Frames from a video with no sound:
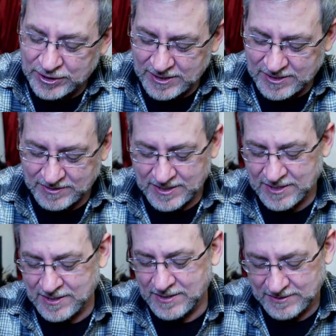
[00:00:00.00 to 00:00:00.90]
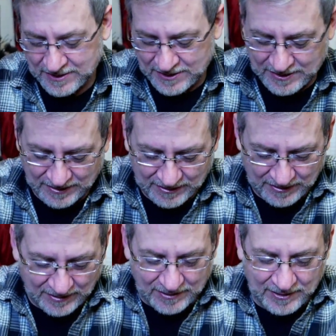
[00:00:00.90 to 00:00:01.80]
out there.
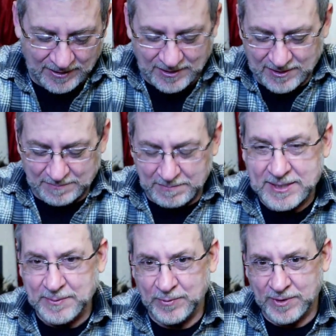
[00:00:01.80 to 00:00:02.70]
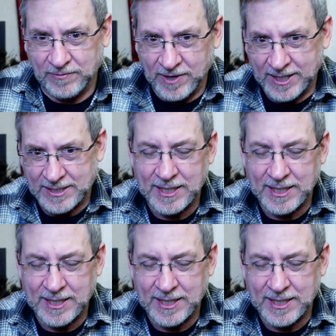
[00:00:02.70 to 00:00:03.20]
Makes me want to write.